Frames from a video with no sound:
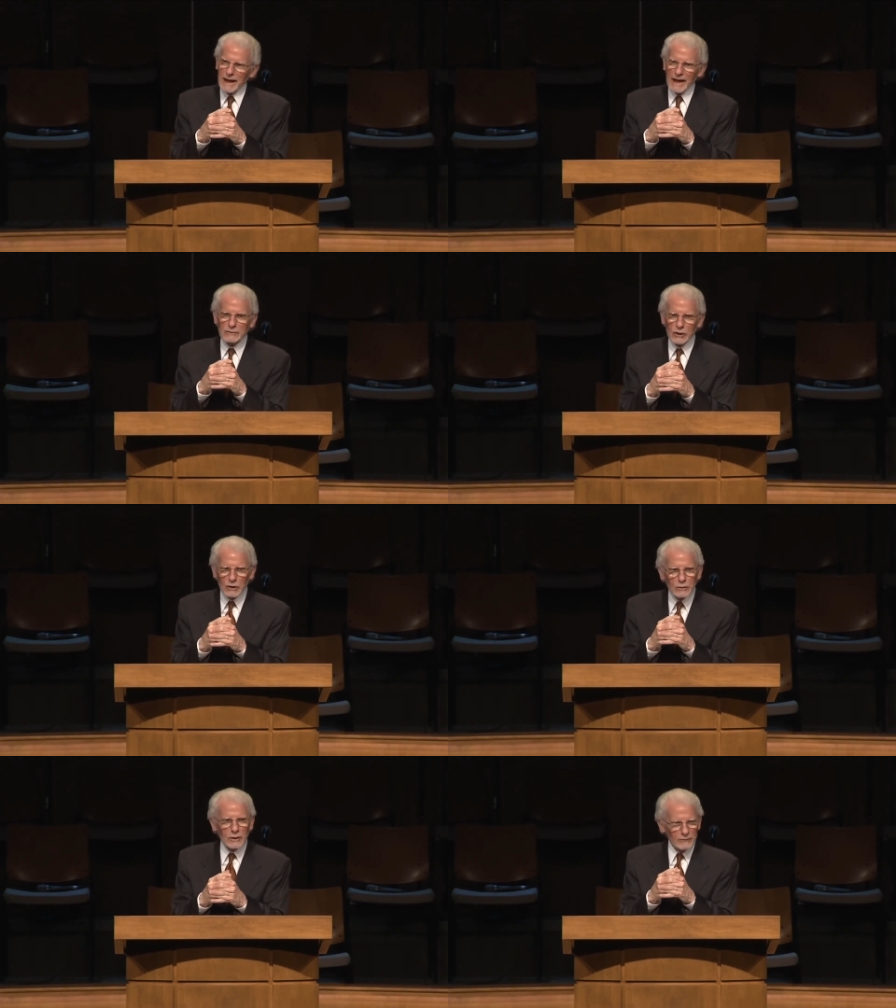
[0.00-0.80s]
as a
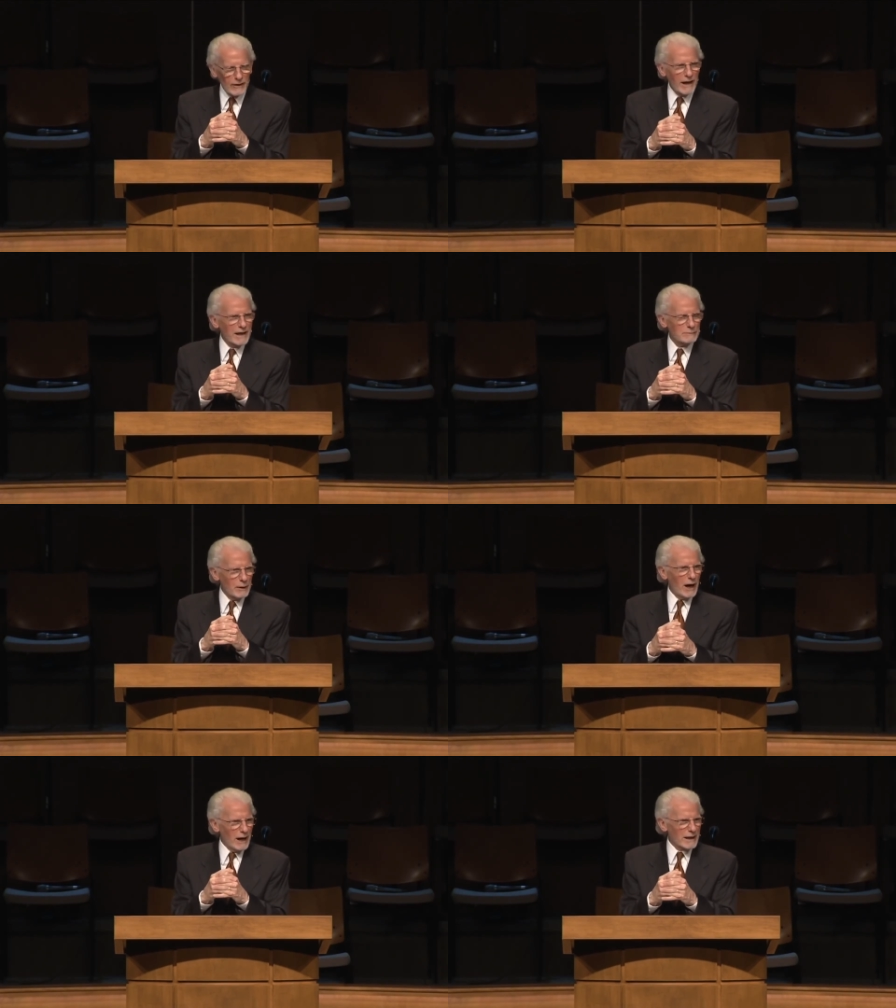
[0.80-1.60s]
unified
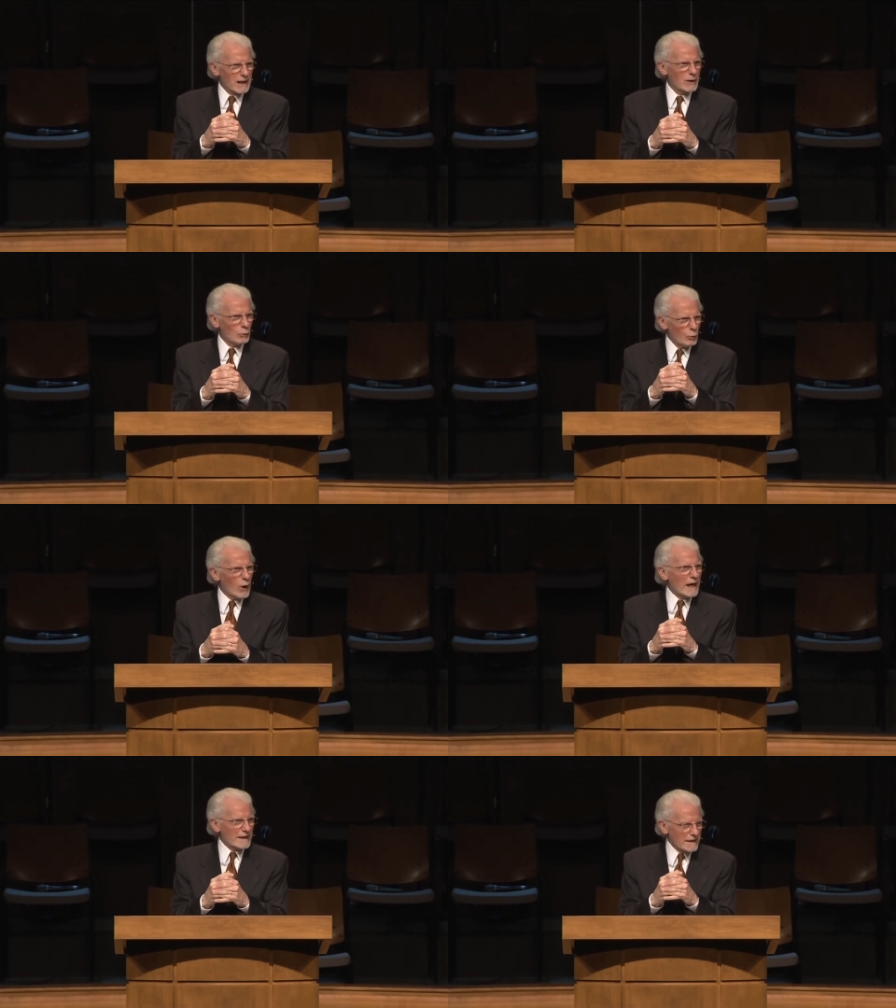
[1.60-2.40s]
body,
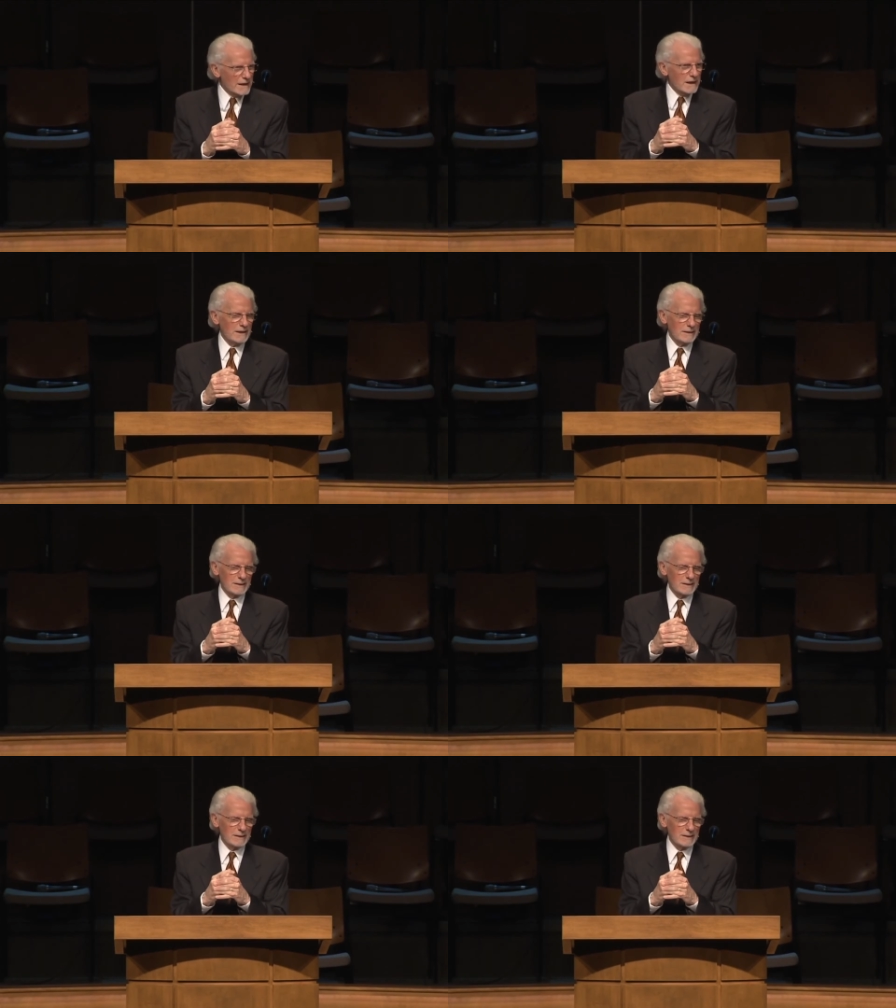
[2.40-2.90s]
one